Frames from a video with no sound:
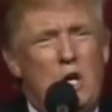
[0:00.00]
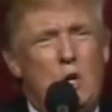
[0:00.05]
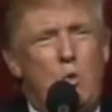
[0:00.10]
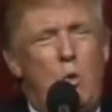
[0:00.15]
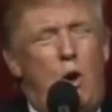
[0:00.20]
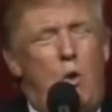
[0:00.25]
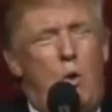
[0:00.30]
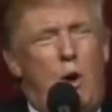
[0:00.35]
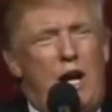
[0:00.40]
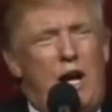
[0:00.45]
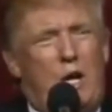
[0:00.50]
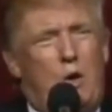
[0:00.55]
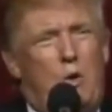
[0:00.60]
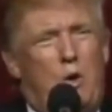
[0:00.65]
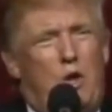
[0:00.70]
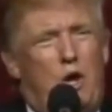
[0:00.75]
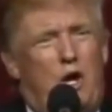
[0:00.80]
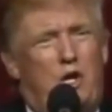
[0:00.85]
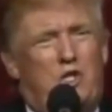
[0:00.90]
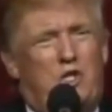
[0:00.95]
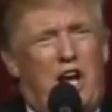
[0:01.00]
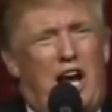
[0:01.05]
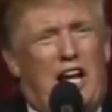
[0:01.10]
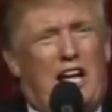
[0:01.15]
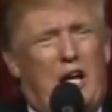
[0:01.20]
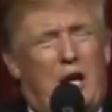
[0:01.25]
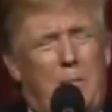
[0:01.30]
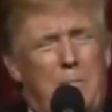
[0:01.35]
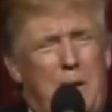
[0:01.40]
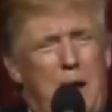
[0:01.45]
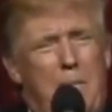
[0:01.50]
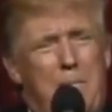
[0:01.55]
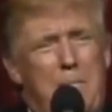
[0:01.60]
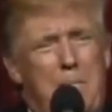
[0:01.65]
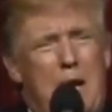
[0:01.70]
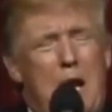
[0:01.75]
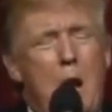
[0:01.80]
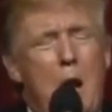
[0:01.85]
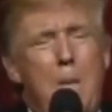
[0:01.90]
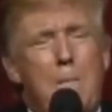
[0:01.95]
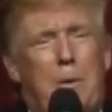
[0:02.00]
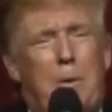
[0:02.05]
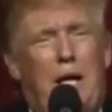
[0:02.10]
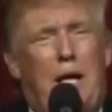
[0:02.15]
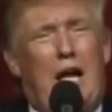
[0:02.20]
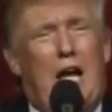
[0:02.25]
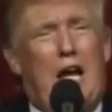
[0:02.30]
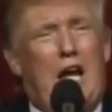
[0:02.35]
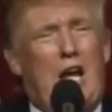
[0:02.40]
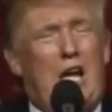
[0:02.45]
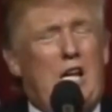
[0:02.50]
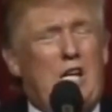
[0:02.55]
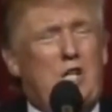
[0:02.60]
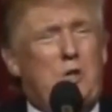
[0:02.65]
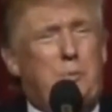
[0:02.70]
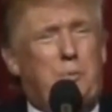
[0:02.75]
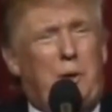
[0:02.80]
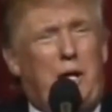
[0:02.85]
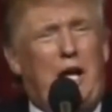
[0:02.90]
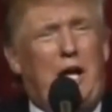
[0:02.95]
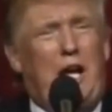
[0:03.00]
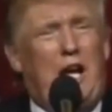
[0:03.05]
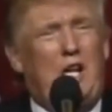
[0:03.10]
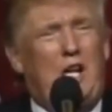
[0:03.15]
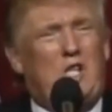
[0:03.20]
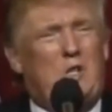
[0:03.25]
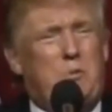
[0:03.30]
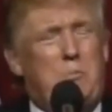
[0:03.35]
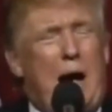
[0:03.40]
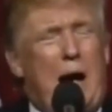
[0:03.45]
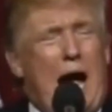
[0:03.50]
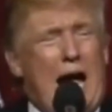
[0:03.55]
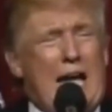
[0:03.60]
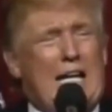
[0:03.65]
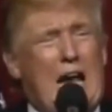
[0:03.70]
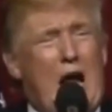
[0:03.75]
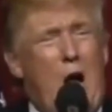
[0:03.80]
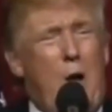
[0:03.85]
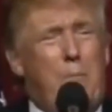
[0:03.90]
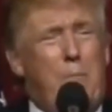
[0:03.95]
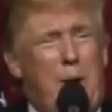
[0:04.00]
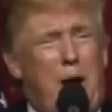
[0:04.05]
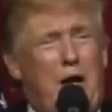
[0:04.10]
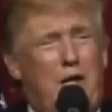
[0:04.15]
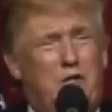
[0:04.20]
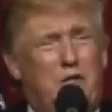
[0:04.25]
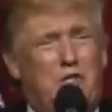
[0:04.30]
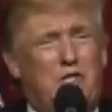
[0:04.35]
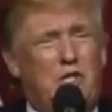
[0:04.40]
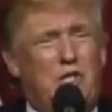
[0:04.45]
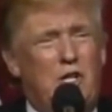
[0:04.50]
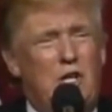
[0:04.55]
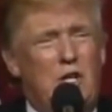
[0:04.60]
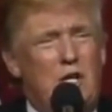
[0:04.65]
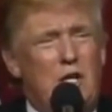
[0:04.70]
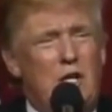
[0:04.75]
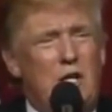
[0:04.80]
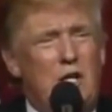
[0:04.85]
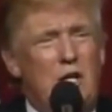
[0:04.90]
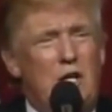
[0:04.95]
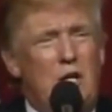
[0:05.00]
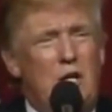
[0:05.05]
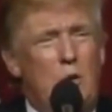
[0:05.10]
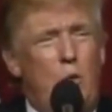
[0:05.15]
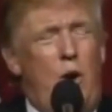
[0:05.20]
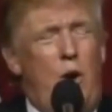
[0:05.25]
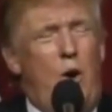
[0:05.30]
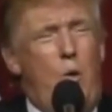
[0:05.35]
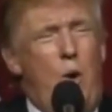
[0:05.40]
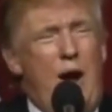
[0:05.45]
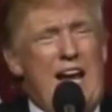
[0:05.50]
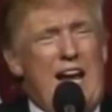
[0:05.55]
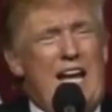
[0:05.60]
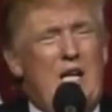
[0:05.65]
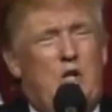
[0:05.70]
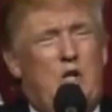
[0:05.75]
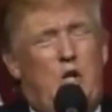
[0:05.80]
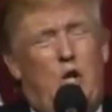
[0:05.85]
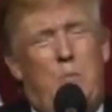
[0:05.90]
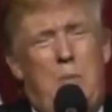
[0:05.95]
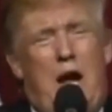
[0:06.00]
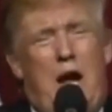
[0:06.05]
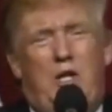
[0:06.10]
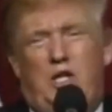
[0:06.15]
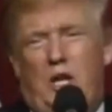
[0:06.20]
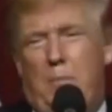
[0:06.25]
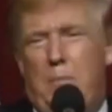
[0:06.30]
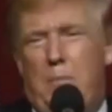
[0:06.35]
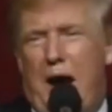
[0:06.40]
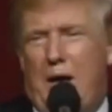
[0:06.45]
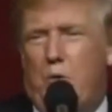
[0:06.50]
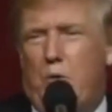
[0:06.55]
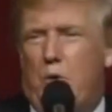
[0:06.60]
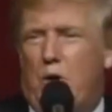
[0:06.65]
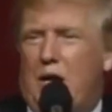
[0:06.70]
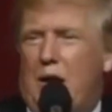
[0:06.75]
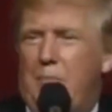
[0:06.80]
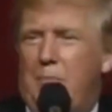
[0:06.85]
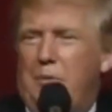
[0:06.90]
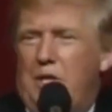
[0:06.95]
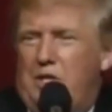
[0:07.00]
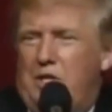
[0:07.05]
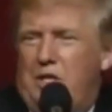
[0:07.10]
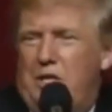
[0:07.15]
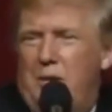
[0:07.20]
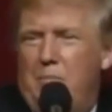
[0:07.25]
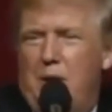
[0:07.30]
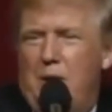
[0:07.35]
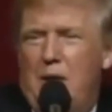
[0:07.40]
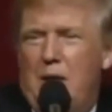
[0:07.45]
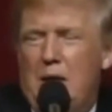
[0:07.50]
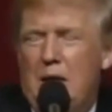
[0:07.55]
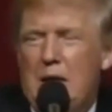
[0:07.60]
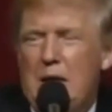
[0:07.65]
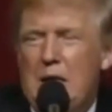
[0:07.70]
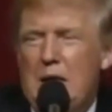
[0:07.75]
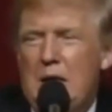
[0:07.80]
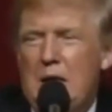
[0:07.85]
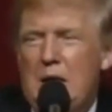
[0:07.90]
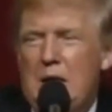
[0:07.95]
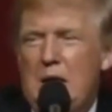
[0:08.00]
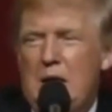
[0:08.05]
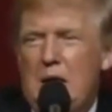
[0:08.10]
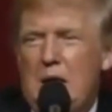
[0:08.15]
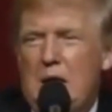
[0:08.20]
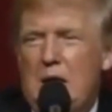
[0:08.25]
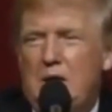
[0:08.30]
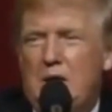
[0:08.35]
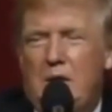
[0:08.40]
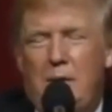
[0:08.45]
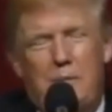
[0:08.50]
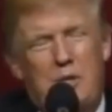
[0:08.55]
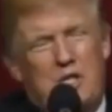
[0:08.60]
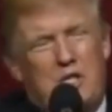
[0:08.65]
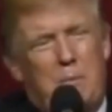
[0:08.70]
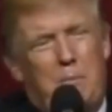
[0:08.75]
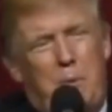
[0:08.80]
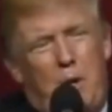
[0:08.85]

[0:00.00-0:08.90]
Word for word: We're winning with our Second Amendment. Please, please, Mike, help us. We're winning too much. And Mike will come to see me. Say, Mr.